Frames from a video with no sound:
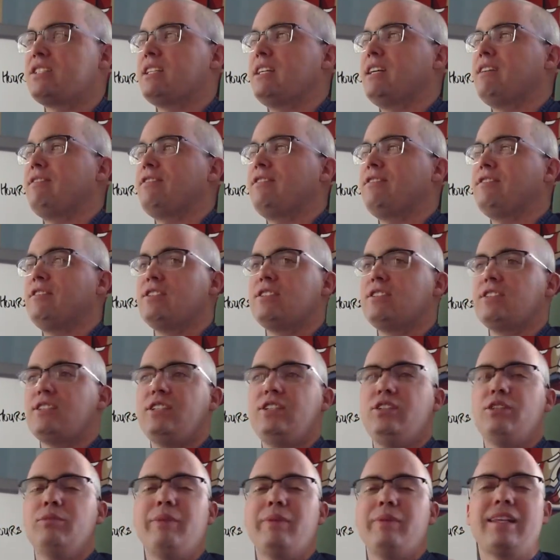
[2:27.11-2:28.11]
They've seen
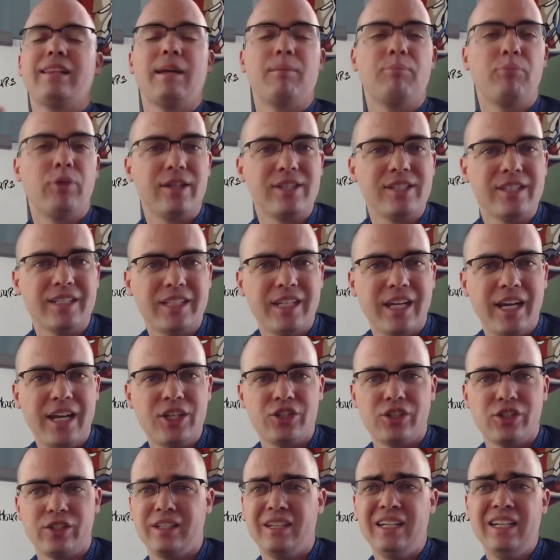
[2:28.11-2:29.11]
you make that
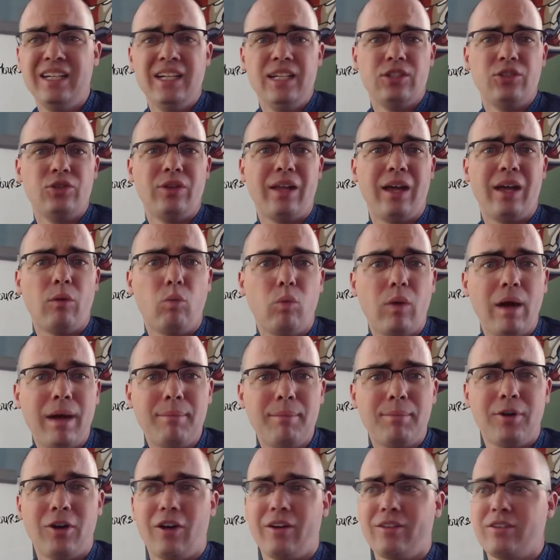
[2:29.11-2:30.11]
presentation, do that
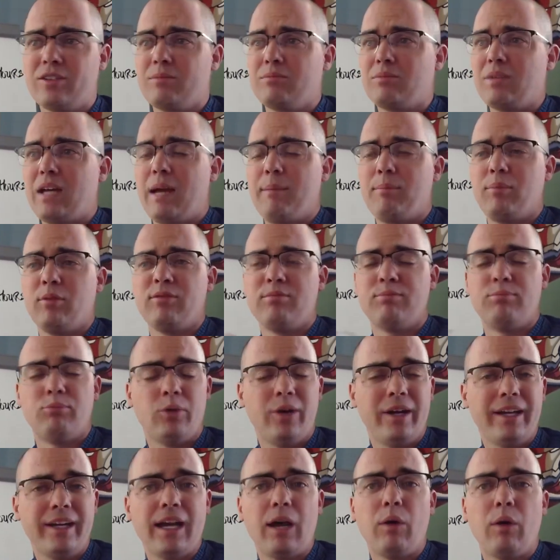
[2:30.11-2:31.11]
webinar, some type of
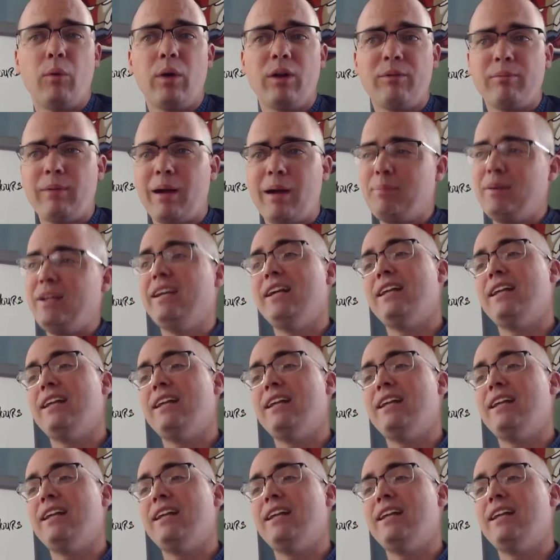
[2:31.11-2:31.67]
breakout, whatever it might be.